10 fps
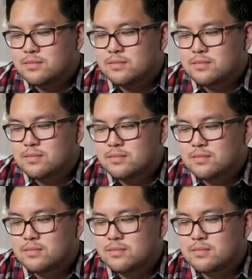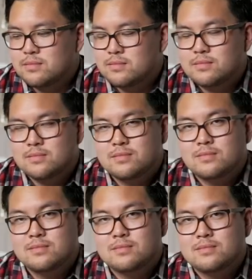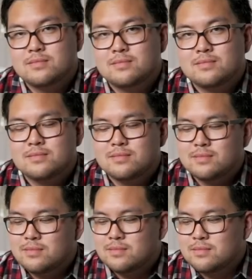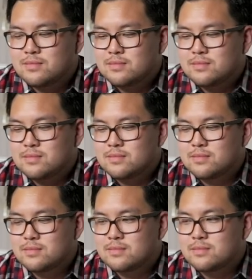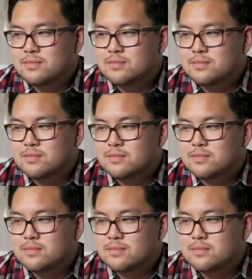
[no speech]